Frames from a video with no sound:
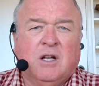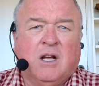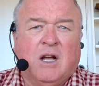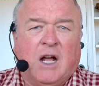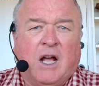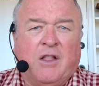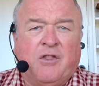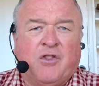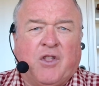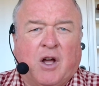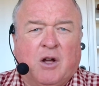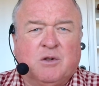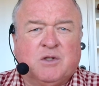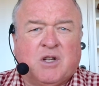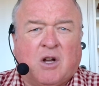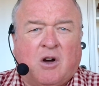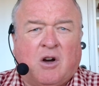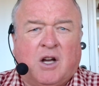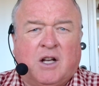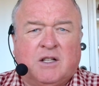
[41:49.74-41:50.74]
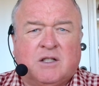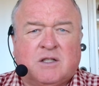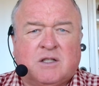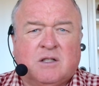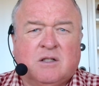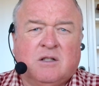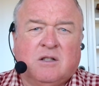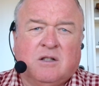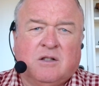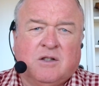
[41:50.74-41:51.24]
At those heights,
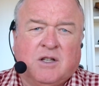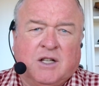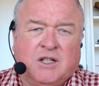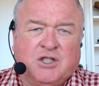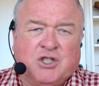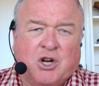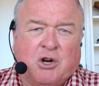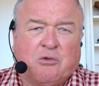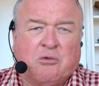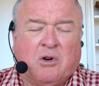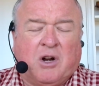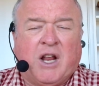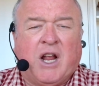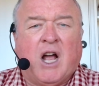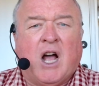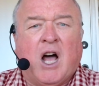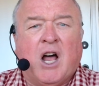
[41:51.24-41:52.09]
they're generally